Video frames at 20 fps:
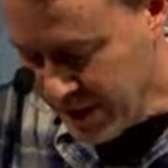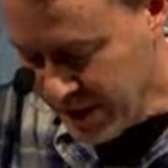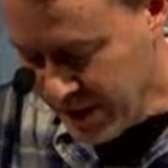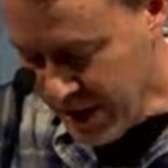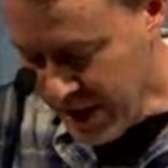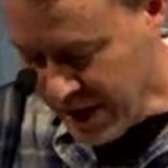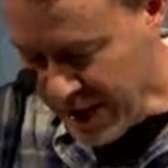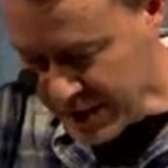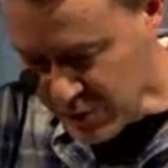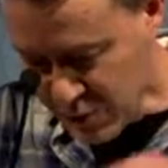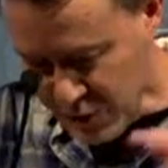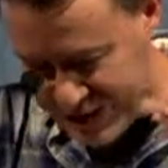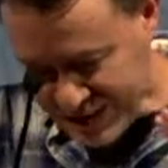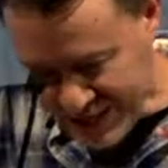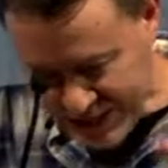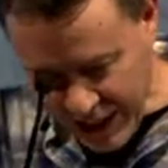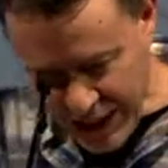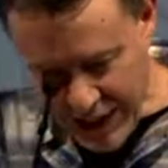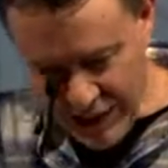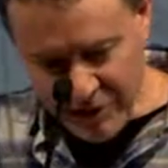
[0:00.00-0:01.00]
And as we
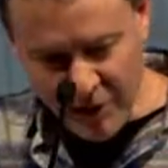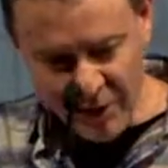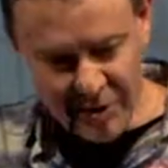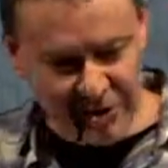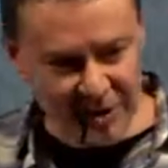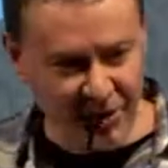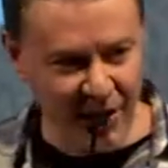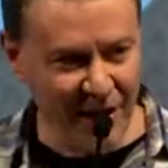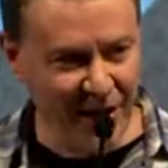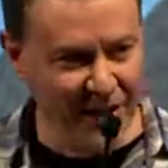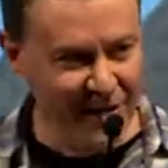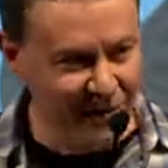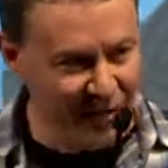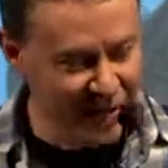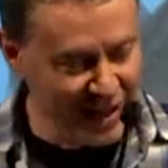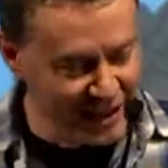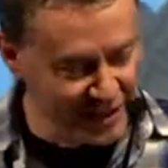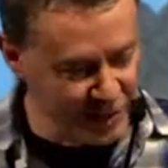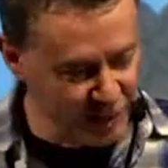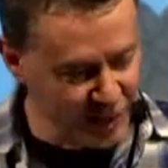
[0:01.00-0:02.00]
say those kind of
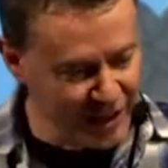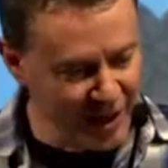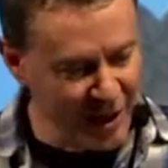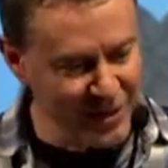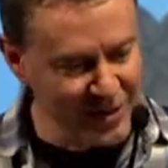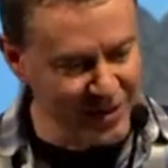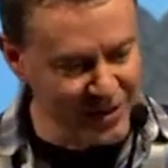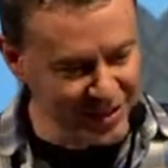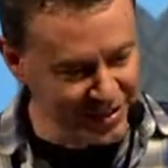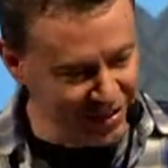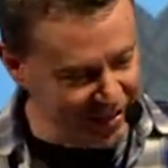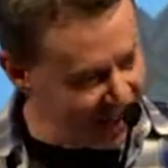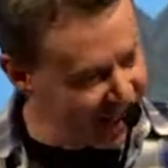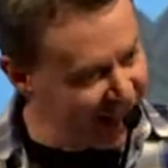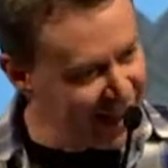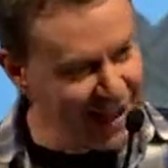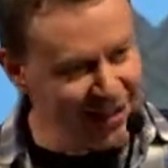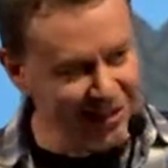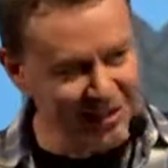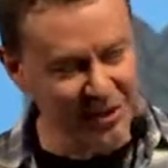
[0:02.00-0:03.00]
things, we don't see
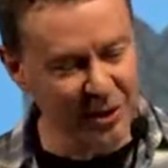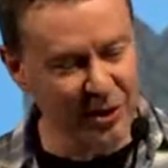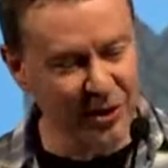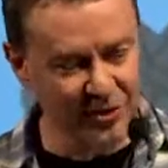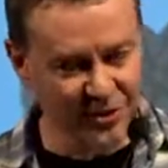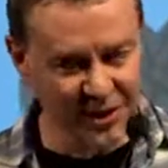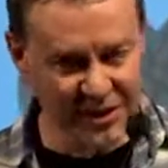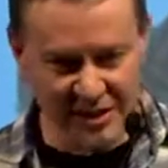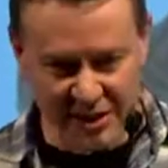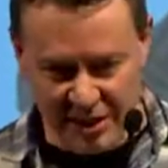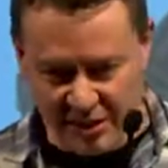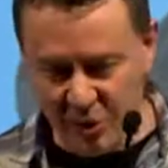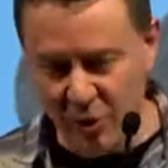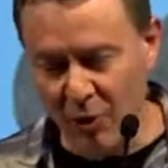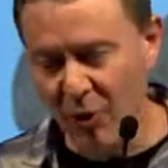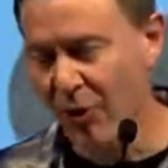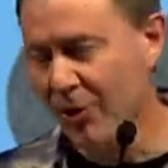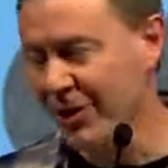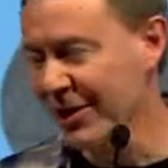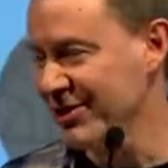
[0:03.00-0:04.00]
ourselves as
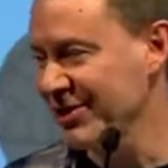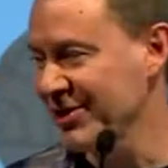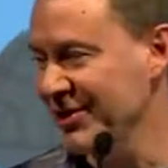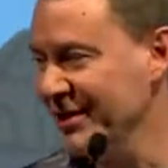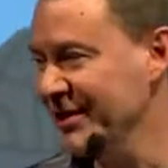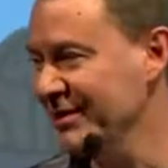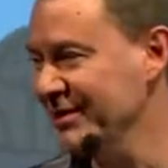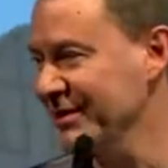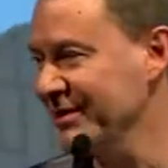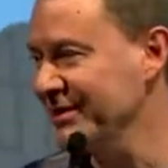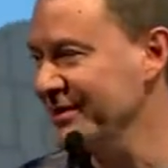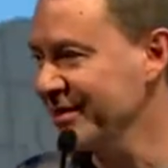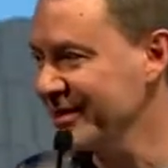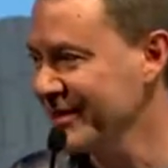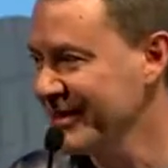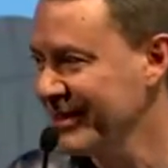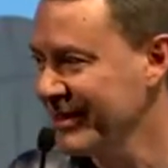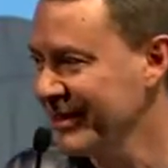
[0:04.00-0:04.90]
ignoring Jesus.